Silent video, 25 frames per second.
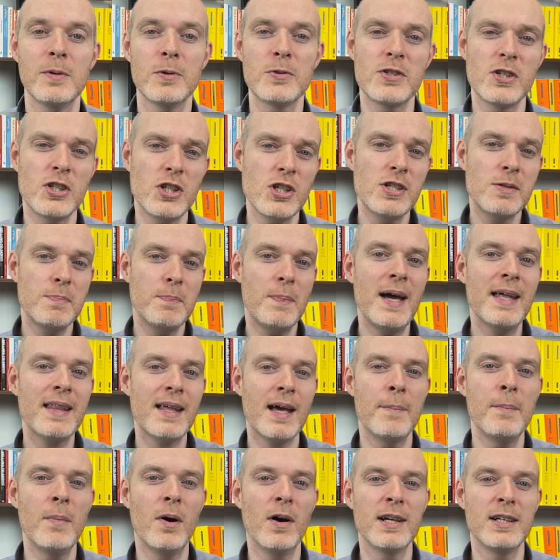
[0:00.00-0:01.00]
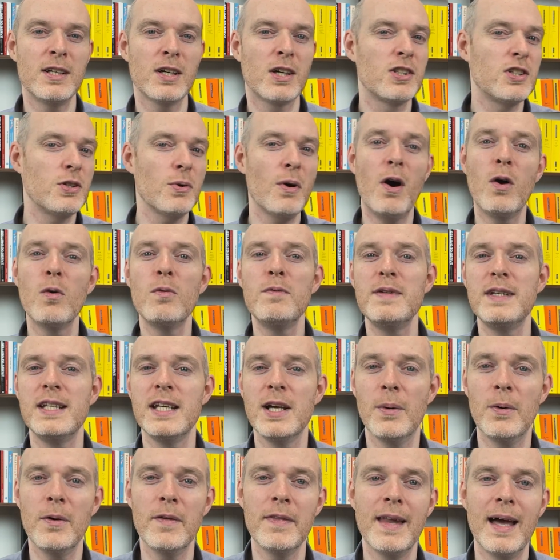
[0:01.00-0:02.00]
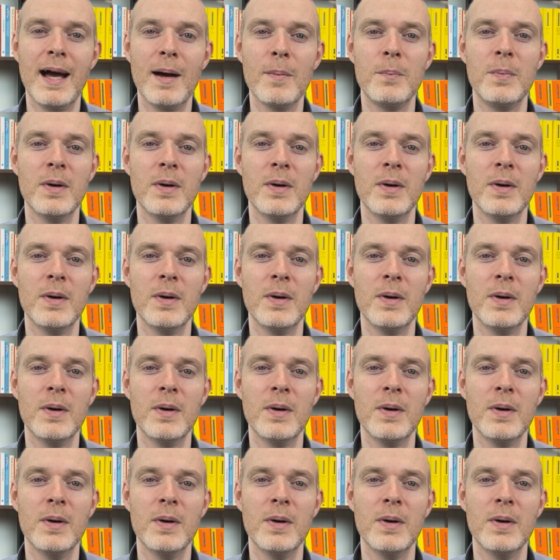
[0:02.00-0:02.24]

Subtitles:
So just bear that in mind. I could do a whole video on that,